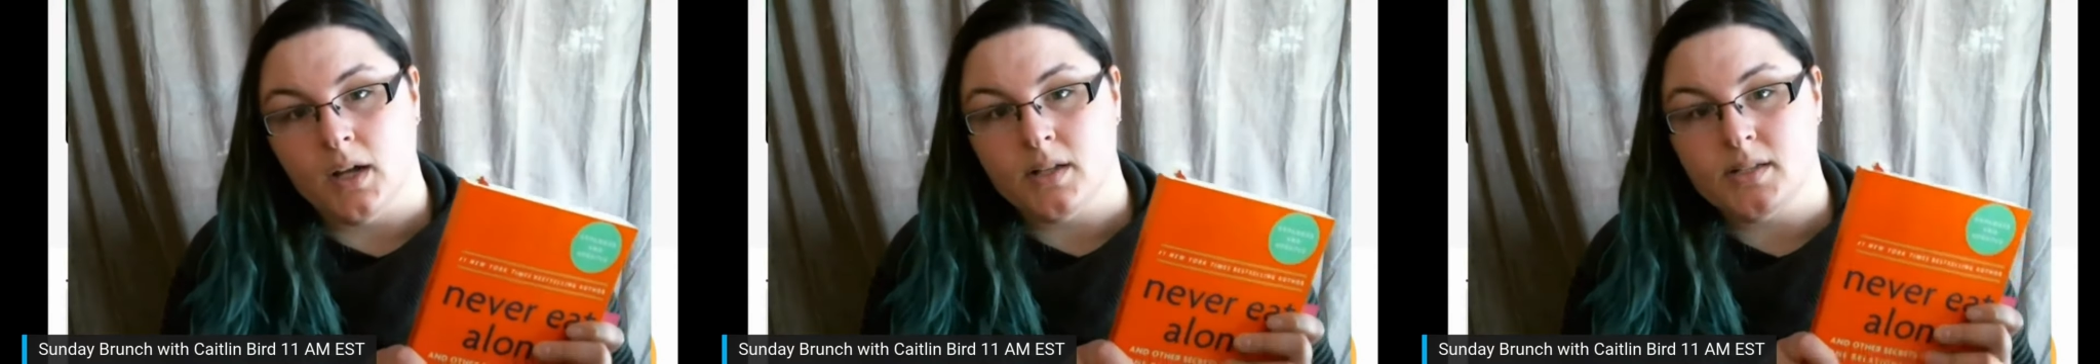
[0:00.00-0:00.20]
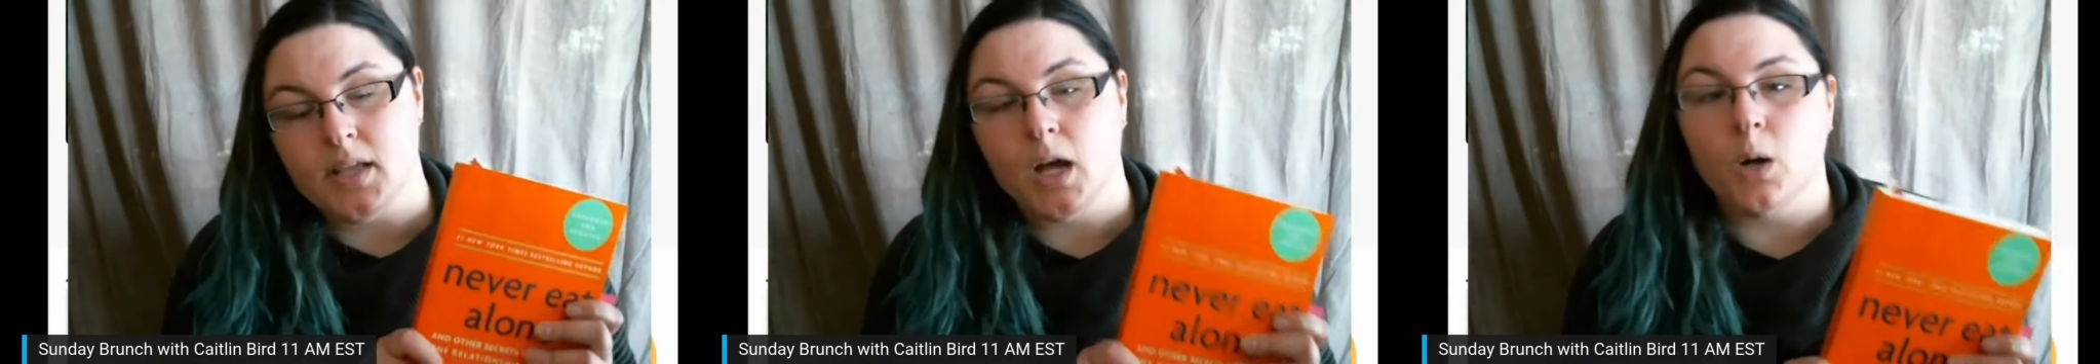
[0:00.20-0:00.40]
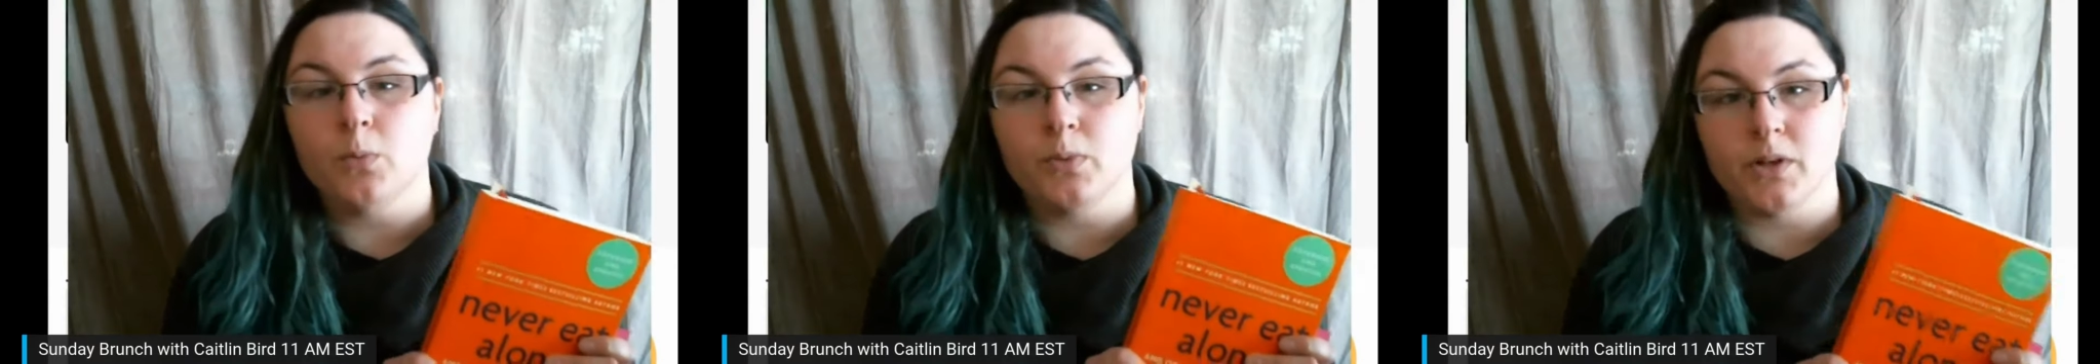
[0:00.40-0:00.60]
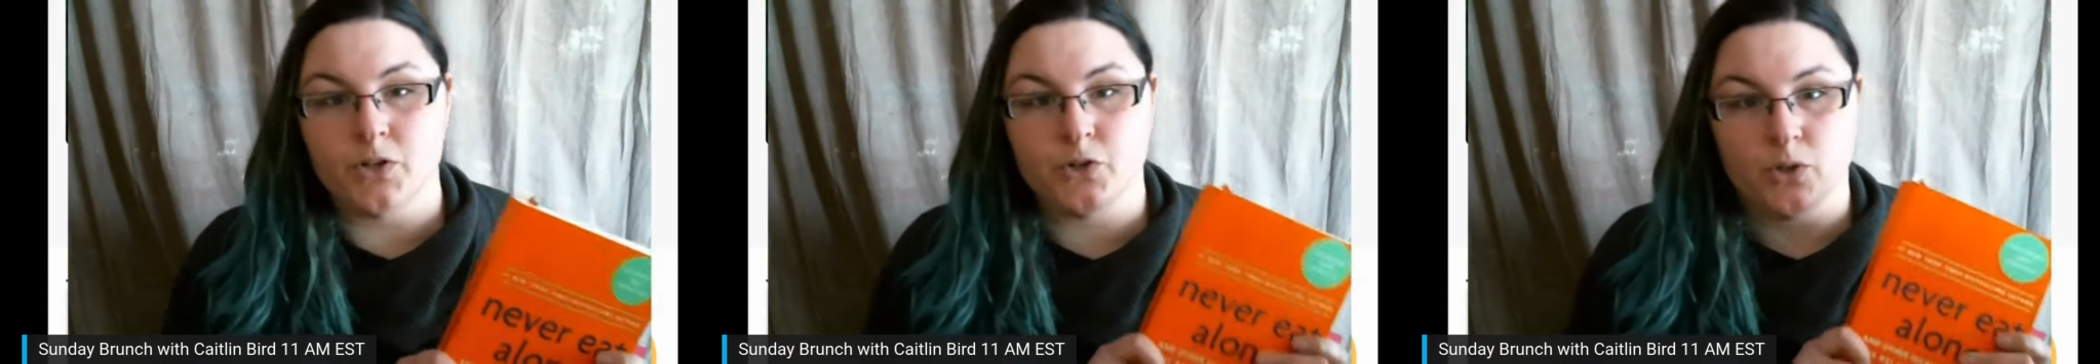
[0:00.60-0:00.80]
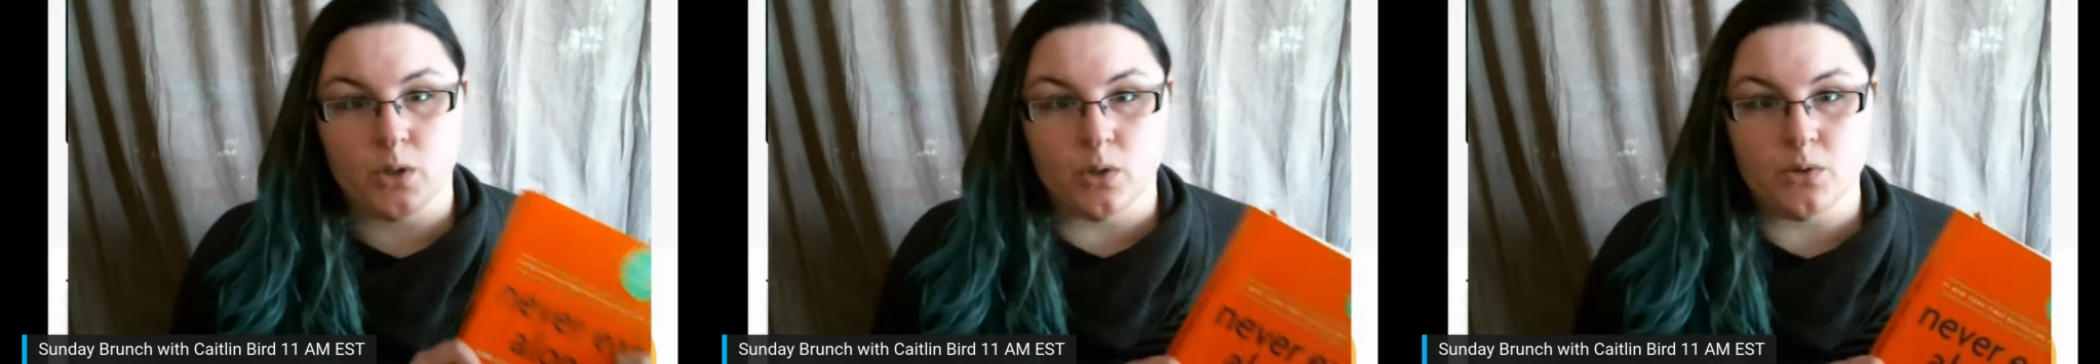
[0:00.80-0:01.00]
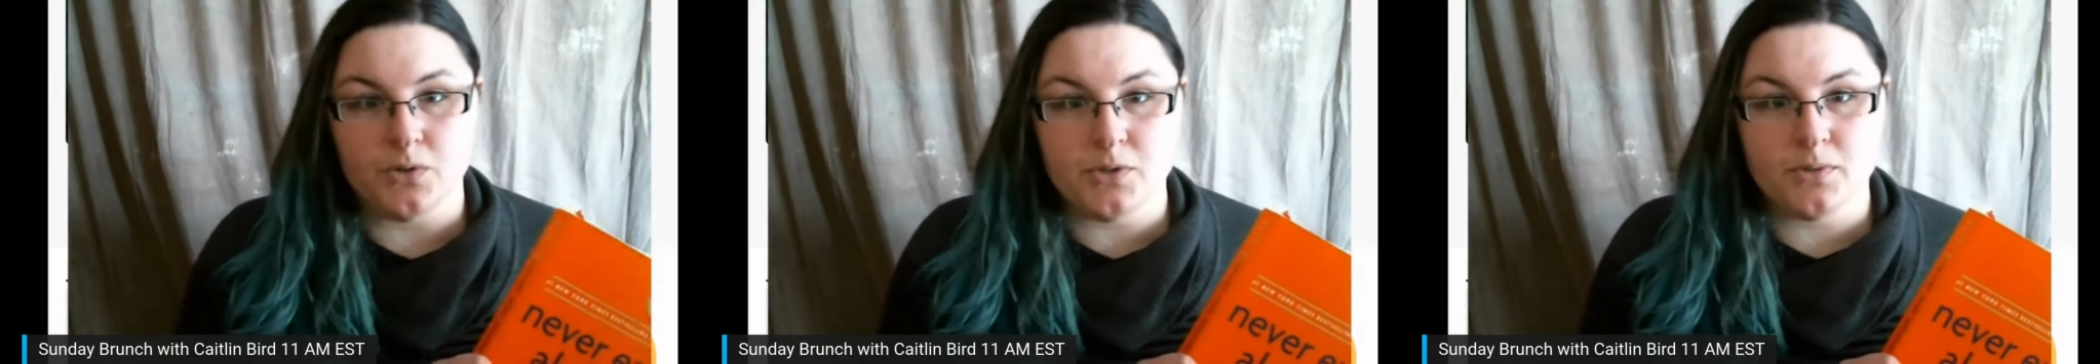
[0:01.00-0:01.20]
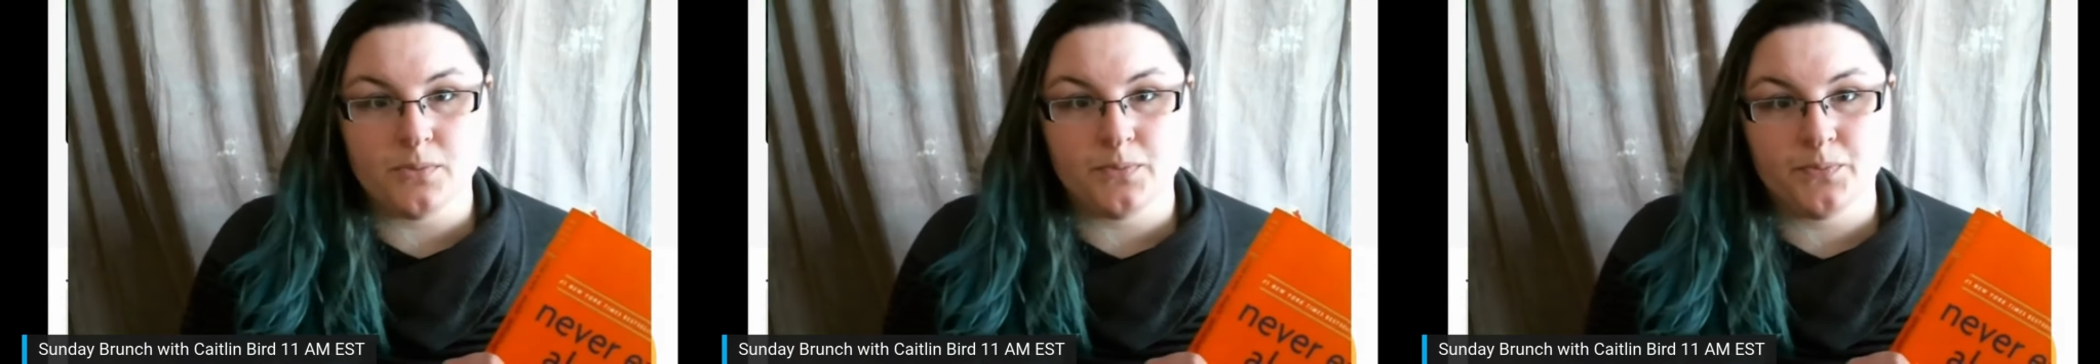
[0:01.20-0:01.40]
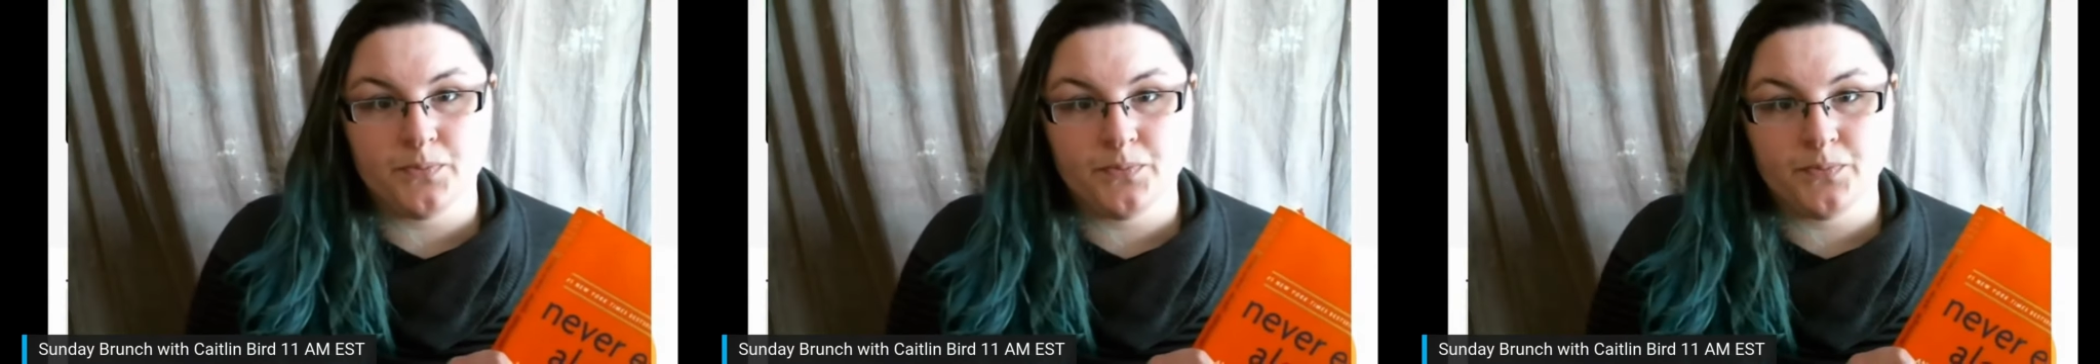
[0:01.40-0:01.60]
to help reach your goals.
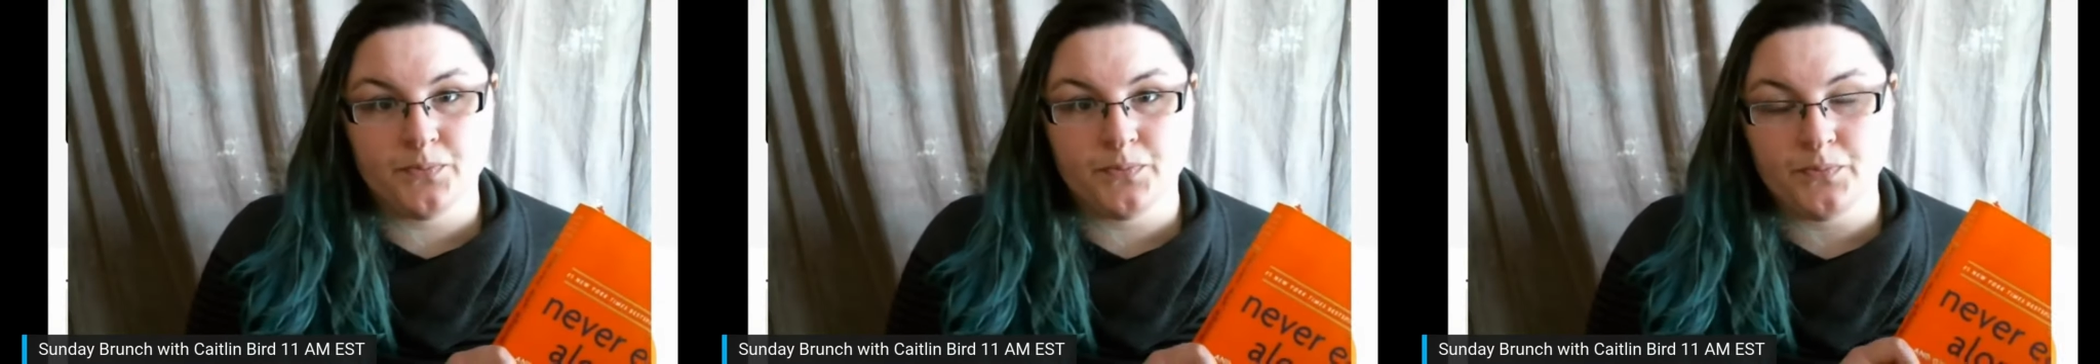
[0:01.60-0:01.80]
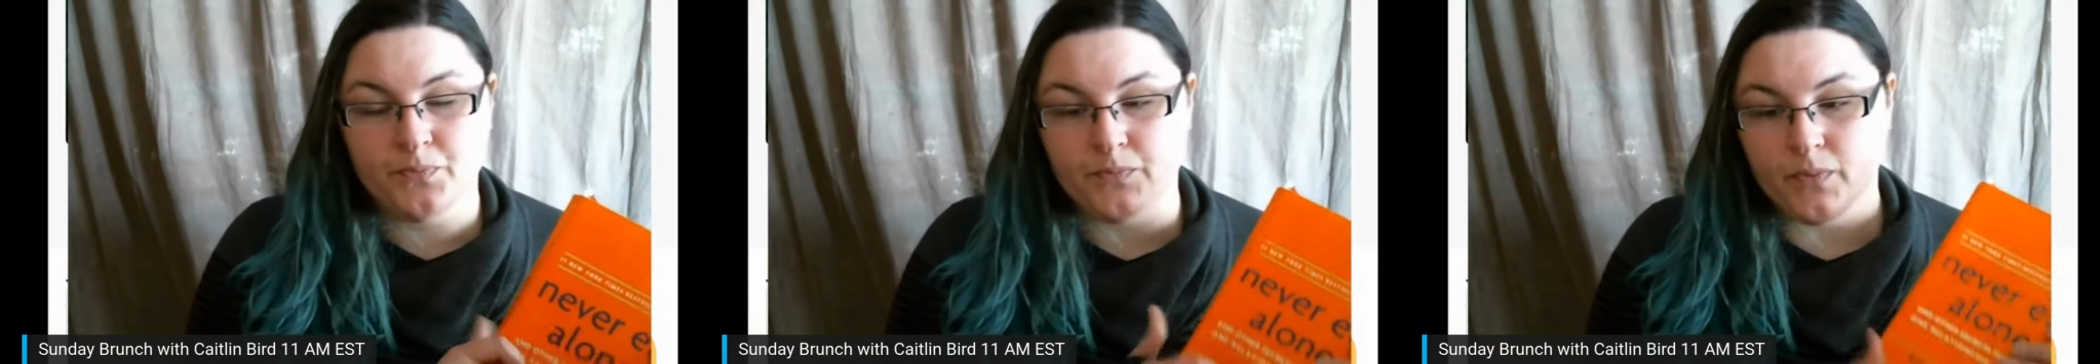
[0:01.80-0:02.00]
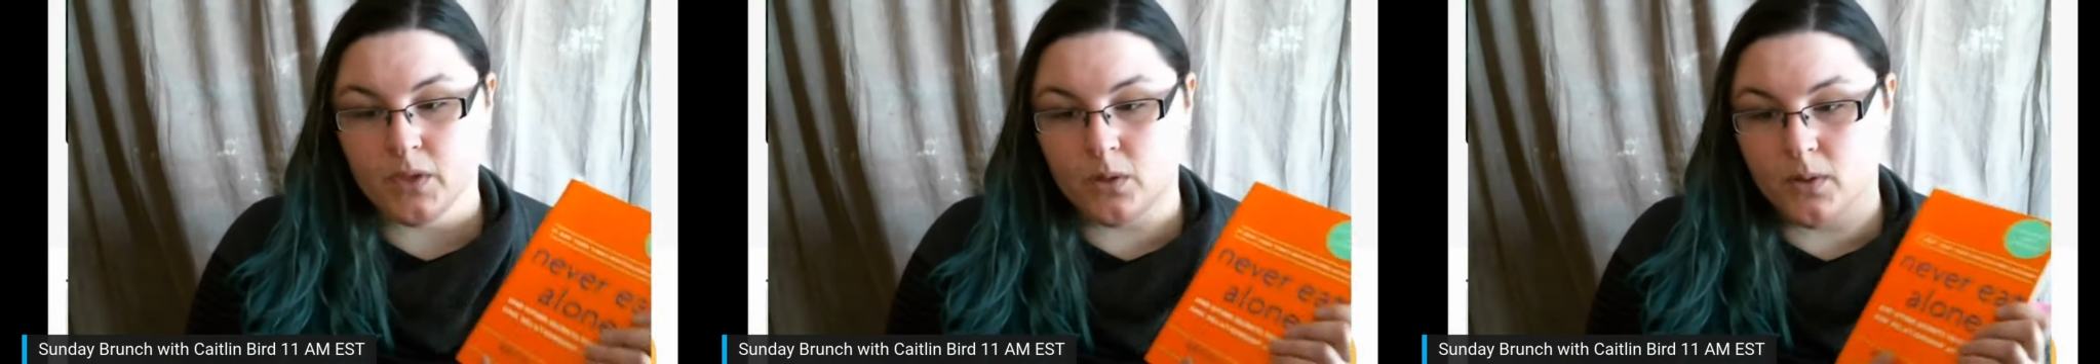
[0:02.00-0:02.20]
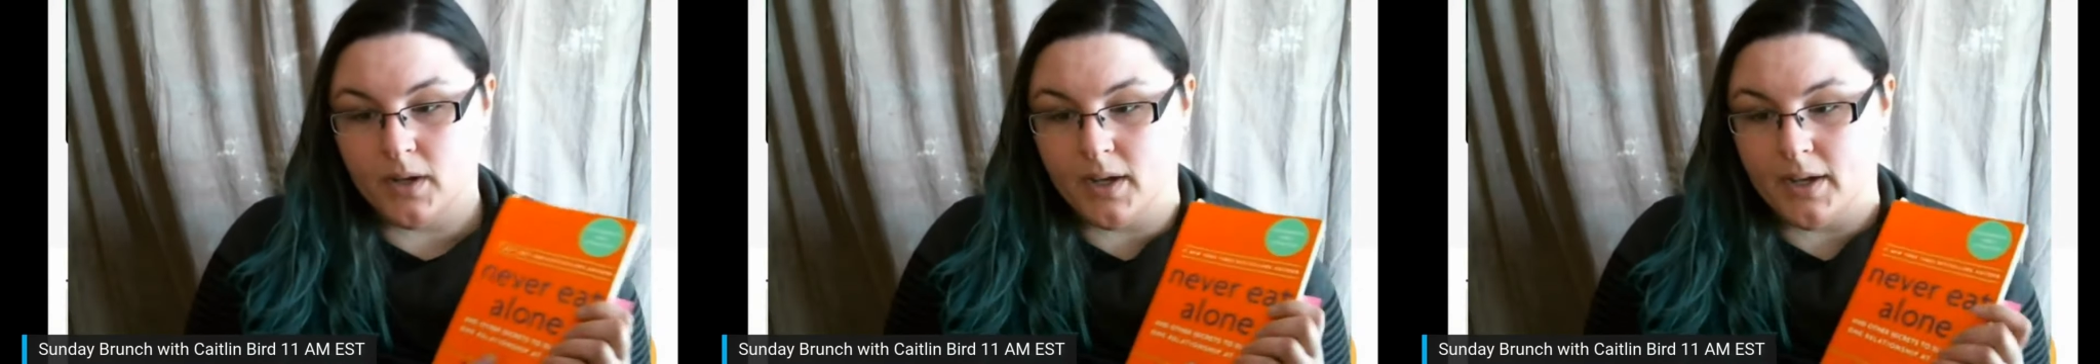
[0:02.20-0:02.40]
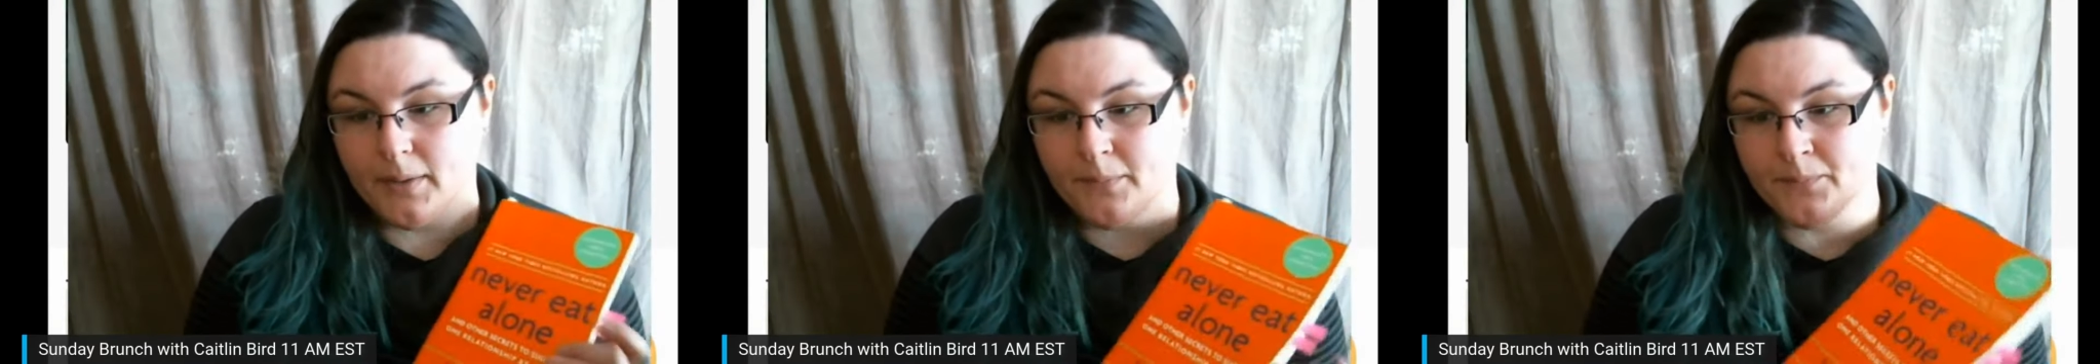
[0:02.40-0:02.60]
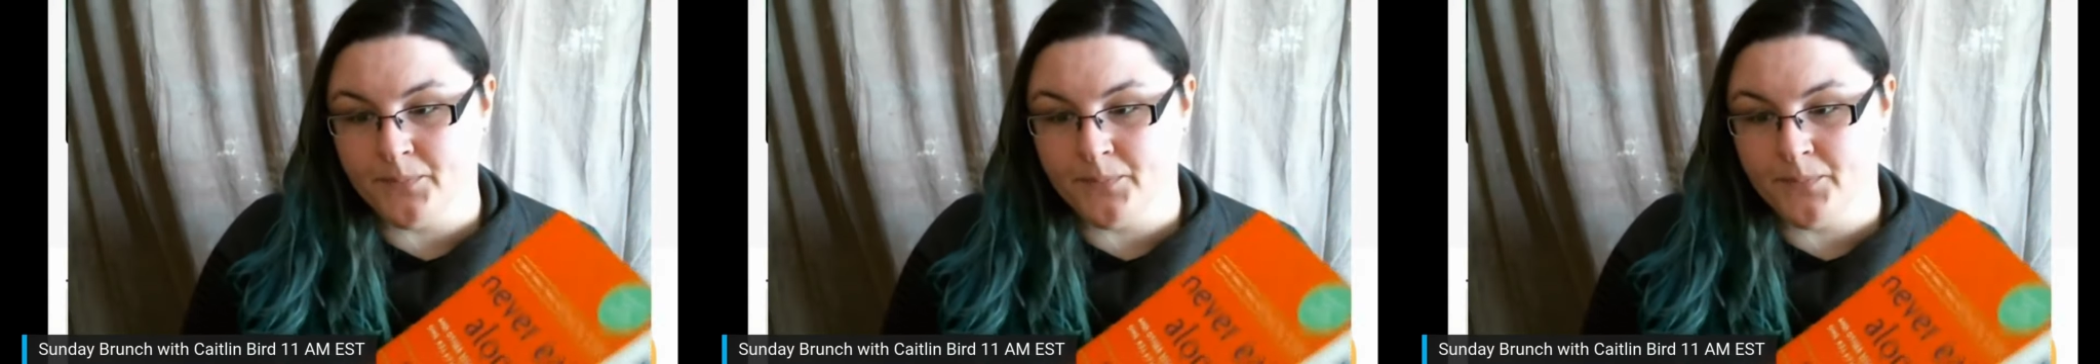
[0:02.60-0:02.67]
Okay.